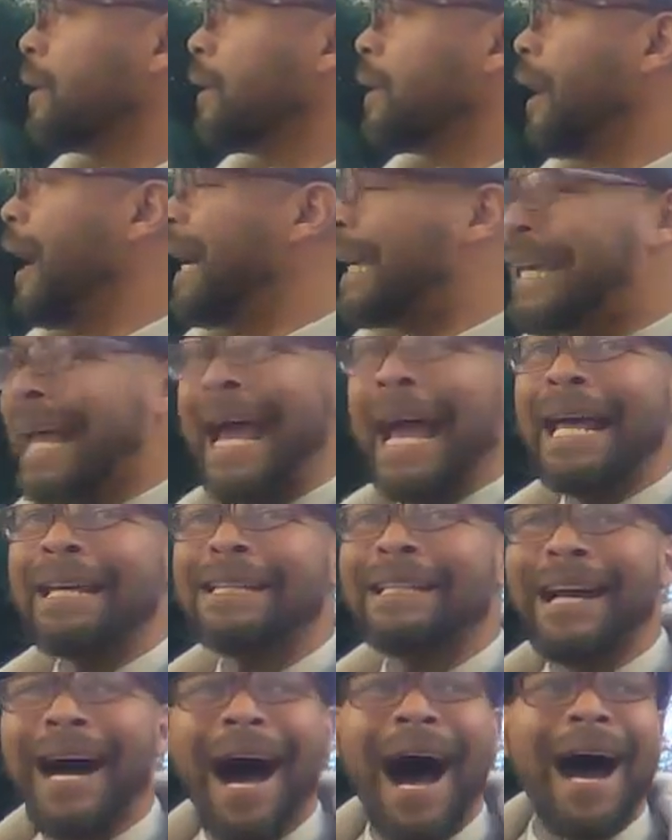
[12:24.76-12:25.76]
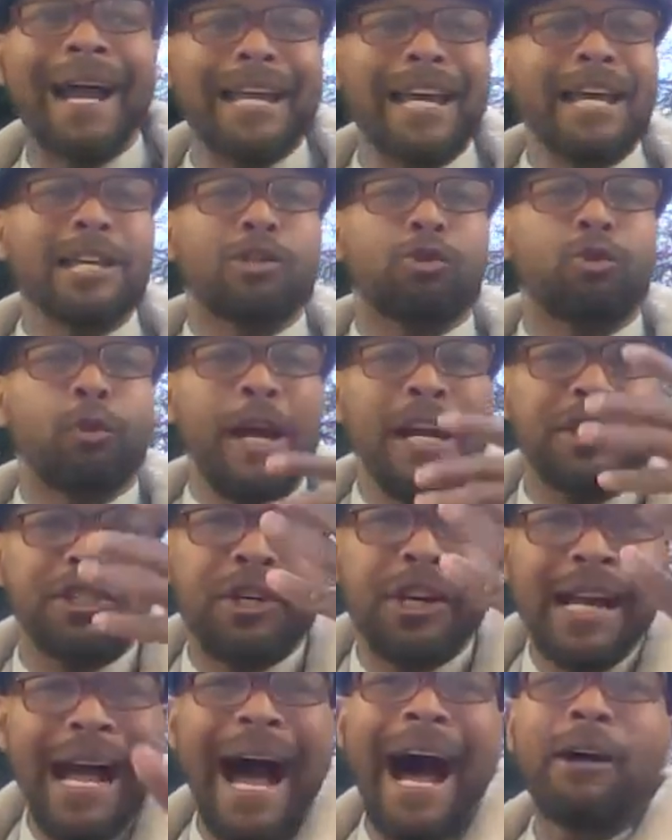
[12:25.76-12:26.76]
Again, God is
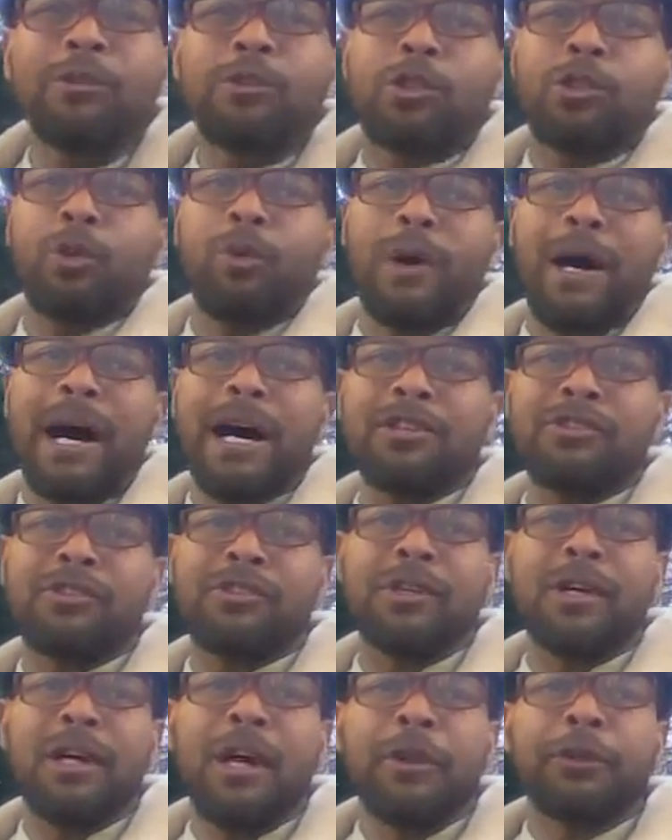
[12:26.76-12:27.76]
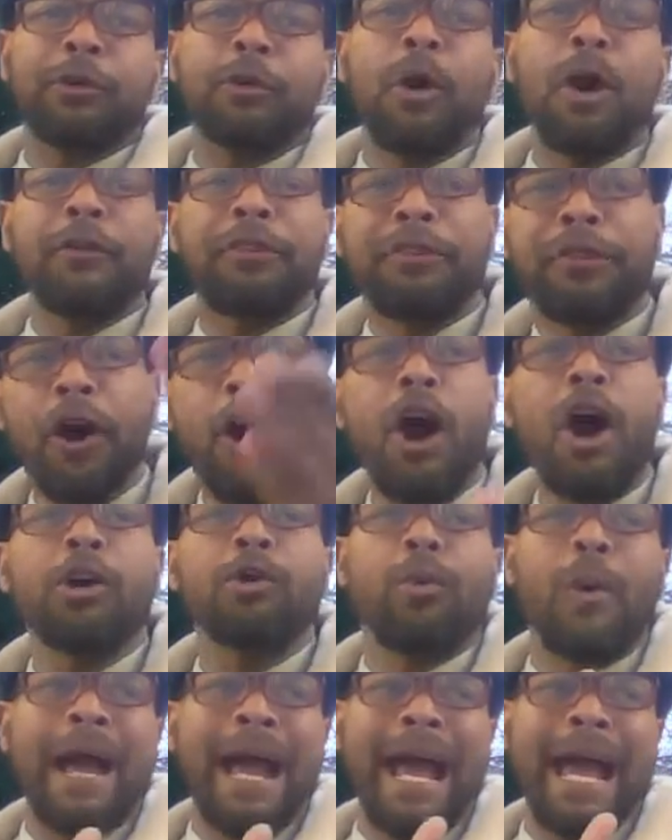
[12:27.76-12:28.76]
reaching out to us through a third
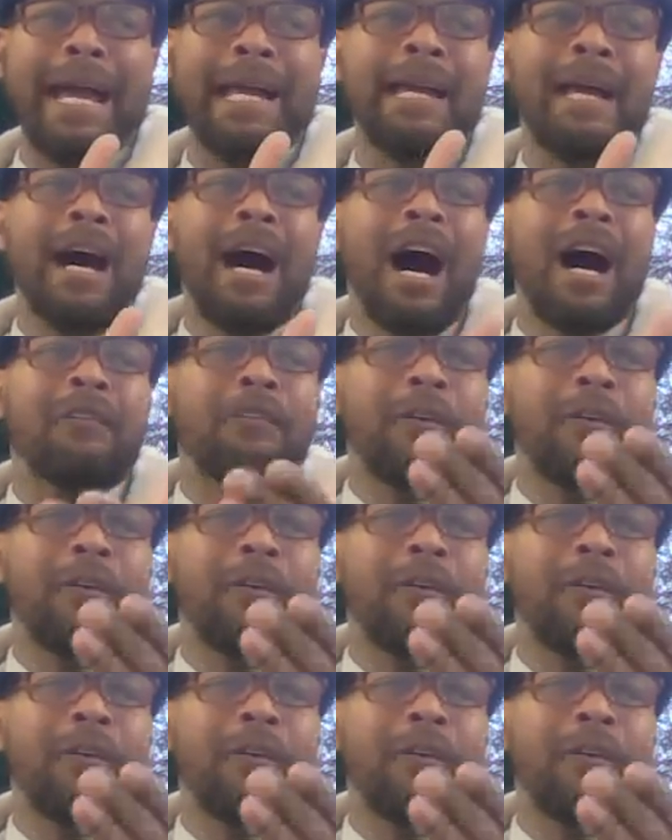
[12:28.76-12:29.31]
way of